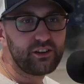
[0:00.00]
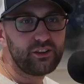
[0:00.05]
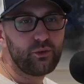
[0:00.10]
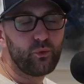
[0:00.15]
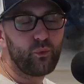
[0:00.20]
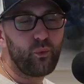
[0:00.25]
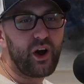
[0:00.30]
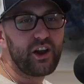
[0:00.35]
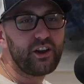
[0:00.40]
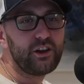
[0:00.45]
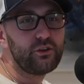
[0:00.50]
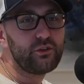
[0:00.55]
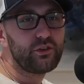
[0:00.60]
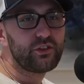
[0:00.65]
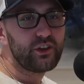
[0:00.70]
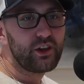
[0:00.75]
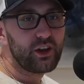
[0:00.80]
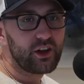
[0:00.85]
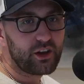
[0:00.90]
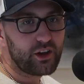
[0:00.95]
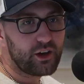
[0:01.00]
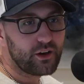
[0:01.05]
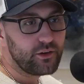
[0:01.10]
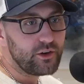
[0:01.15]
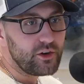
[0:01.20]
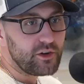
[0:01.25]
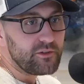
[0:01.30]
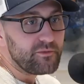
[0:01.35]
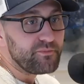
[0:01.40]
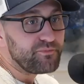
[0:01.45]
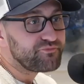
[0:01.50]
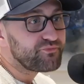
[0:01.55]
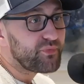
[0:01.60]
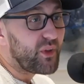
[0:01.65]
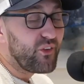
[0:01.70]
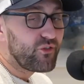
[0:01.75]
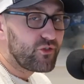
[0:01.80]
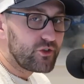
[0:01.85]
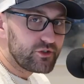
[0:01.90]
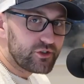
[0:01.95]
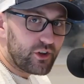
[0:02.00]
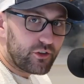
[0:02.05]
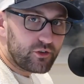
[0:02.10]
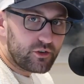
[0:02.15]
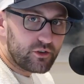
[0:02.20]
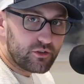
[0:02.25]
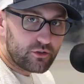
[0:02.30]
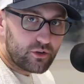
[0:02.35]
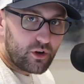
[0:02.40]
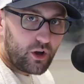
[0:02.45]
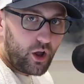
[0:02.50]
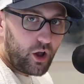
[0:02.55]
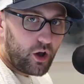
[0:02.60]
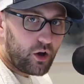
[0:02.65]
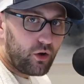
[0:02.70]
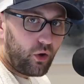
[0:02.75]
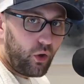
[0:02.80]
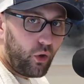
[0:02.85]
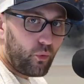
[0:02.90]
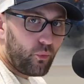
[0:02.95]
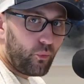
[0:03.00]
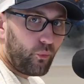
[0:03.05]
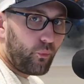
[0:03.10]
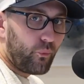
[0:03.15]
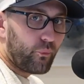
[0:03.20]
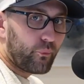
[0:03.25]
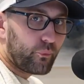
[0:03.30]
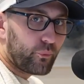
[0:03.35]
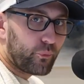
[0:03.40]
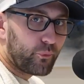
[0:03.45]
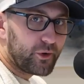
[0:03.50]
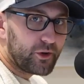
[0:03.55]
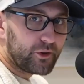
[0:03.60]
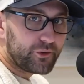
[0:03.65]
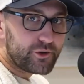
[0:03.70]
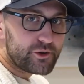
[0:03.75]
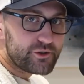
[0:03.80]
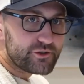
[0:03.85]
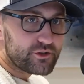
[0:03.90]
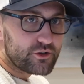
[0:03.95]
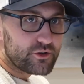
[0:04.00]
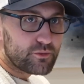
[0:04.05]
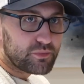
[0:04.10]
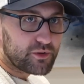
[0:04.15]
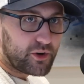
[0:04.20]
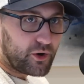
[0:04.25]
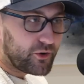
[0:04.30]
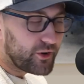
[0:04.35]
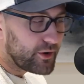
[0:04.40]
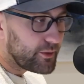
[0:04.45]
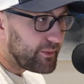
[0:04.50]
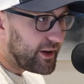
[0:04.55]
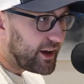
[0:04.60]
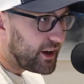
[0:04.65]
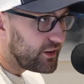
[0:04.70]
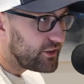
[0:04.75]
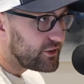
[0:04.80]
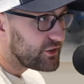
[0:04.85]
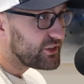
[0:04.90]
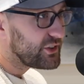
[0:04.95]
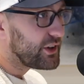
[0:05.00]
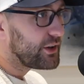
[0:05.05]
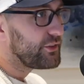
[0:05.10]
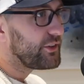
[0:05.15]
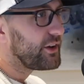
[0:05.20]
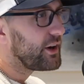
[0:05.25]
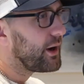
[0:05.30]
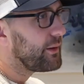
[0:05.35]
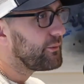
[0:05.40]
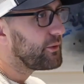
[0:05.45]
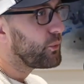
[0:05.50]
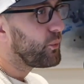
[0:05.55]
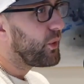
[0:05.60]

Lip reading: So why do you think, if there's other realtors or broker managers out there, I